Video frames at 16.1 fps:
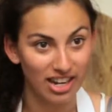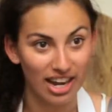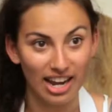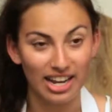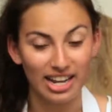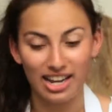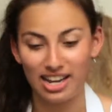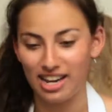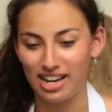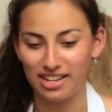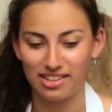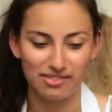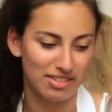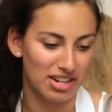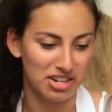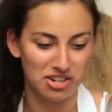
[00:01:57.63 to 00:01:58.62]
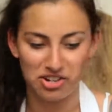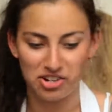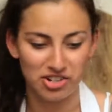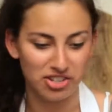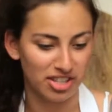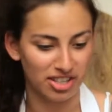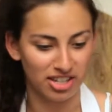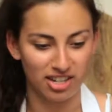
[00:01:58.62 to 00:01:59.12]
I had
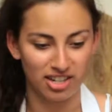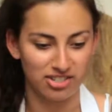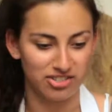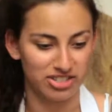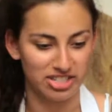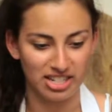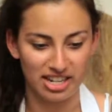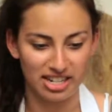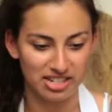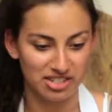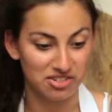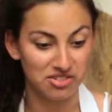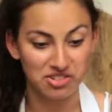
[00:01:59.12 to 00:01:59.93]
heard that the countryside is